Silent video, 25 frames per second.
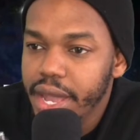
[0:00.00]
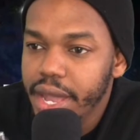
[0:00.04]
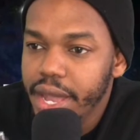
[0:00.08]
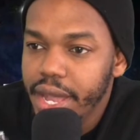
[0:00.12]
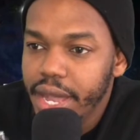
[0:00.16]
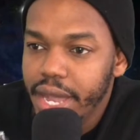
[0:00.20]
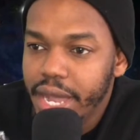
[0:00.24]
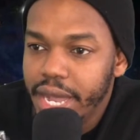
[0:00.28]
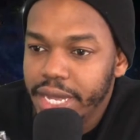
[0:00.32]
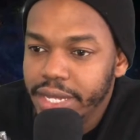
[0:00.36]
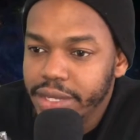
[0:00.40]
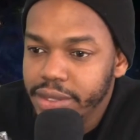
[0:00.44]

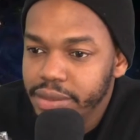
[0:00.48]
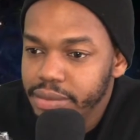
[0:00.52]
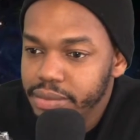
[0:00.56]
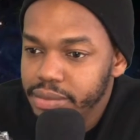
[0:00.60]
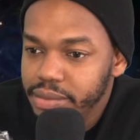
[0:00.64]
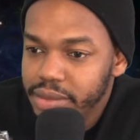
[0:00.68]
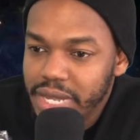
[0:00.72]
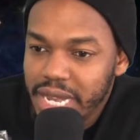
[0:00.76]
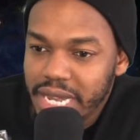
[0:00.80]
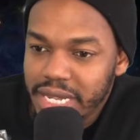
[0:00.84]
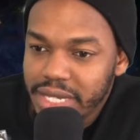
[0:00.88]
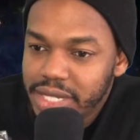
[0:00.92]

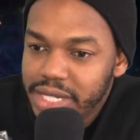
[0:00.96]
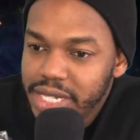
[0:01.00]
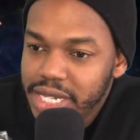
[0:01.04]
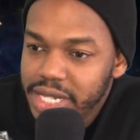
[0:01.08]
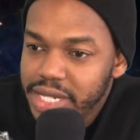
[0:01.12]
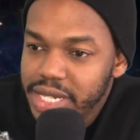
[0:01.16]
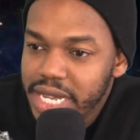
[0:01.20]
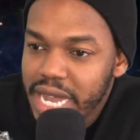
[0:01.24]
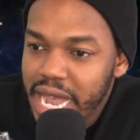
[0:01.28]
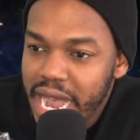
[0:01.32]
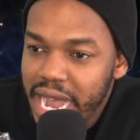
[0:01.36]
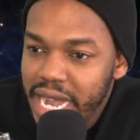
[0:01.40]
And that
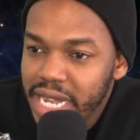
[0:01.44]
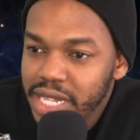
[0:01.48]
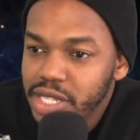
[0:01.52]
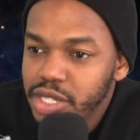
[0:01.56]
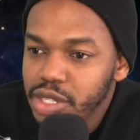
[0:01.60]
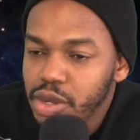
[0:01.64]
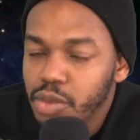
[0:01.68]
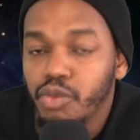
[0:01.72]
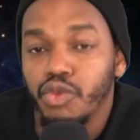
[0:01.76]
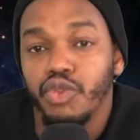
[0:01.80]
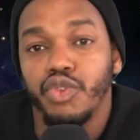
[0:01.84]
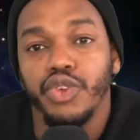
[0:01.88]
just adds
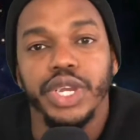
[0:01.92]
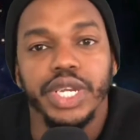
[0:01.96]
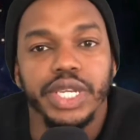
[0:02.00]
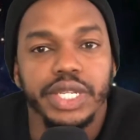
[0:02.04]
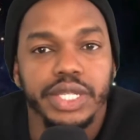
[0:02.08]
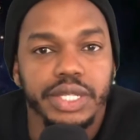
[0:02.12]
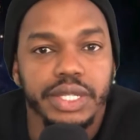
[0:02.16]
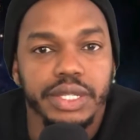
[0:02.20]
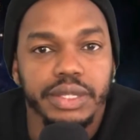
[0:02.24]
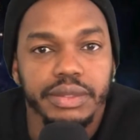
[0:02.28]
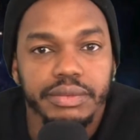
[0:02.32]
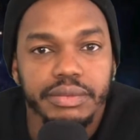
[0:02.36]
some
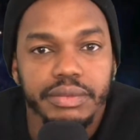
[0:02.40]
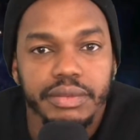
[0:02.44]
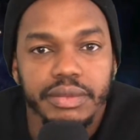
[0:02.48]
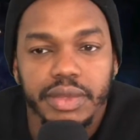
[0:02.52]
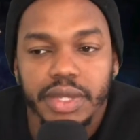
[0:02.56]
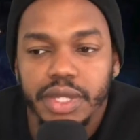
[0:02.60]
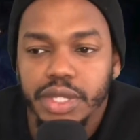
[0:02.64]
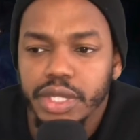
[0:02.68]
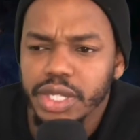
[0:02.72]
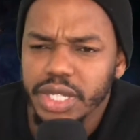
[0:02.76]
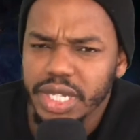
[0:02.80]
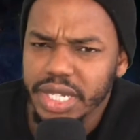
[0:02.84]
reason
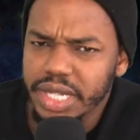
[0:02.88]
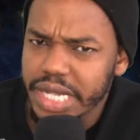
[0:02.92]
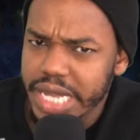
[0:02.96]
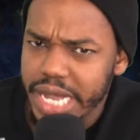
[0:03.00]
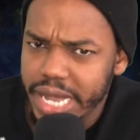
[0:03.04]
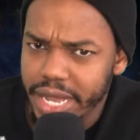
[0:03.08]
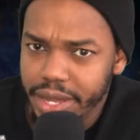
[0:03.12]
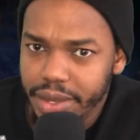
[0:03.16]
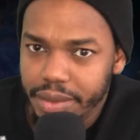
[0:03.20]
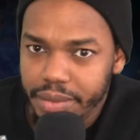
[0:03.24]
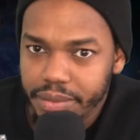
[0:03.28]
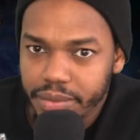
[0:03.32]
to the
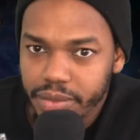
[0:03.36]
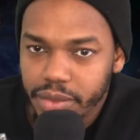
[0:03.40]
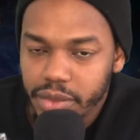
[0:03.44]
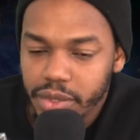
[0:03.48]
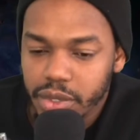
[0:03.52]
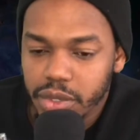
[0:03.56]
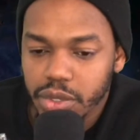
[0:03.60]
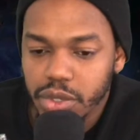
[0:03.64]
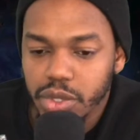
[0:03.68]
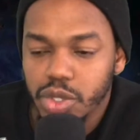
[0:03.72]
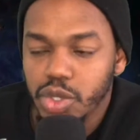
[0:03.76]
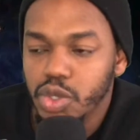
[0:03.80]
day.
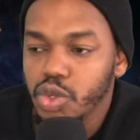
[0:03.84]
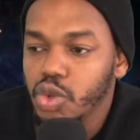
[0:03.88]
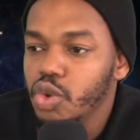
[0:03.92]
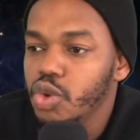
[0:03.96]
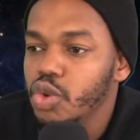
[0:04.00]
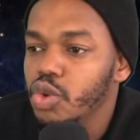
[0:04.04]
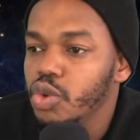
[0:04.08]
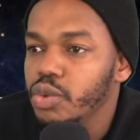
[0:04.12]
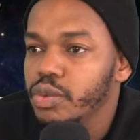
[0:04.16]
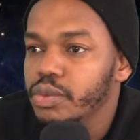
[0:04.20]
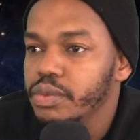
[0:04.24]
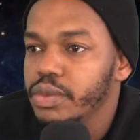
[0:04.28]

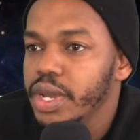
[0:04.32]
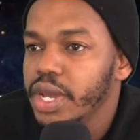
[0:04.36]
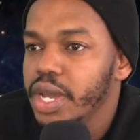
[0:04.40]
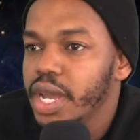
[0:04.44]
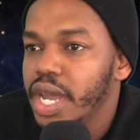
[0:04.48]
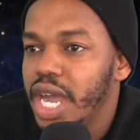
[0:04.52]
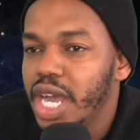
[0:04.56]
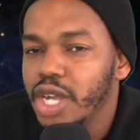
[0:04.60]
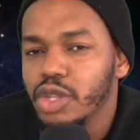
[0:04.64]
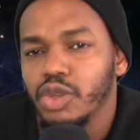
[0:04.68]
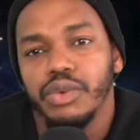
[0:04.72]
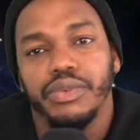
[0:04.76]
So
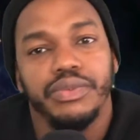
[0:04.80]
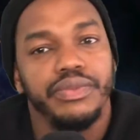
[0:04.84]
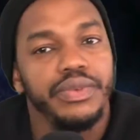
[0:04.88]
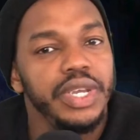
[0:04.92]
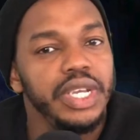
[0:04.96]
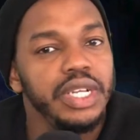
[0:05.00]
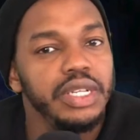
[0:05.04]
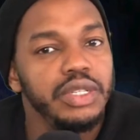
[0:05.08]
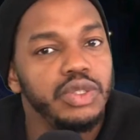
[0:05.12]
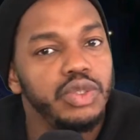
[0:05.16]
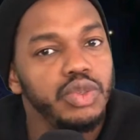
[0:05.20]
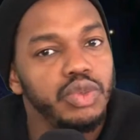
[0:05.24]
I don't
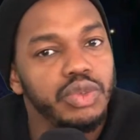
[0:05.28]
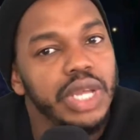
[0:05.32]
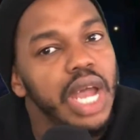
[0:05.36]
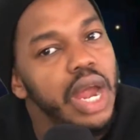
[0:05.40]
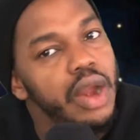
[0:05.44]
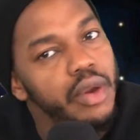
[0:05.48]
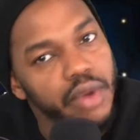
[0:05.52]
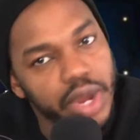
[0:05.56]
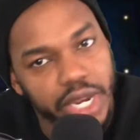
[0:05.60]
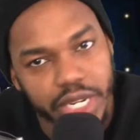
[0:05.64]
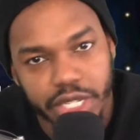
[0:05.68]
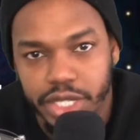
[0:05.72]
feel so
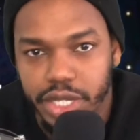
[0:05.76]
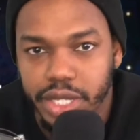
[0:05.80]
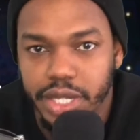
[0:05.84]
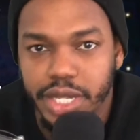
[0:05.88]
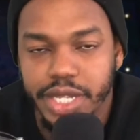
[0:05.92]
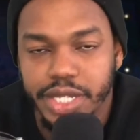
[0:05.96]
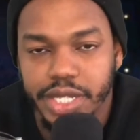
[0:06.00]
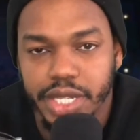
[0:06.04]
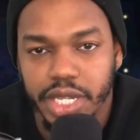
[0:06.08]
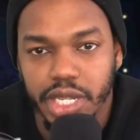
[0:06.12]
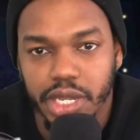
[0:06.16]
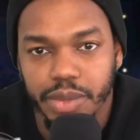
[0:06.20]

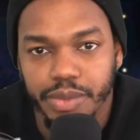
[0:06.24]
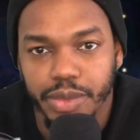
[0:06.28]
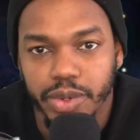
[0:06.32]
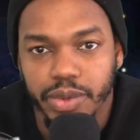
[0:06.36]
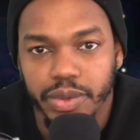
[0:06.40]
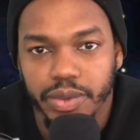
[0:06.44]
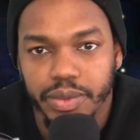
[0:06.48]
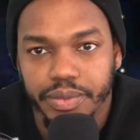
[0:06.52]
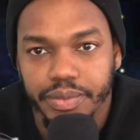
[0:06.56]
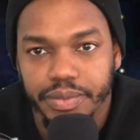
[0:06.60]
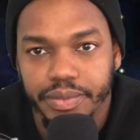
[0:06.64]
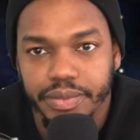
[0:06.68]
directionless anymore.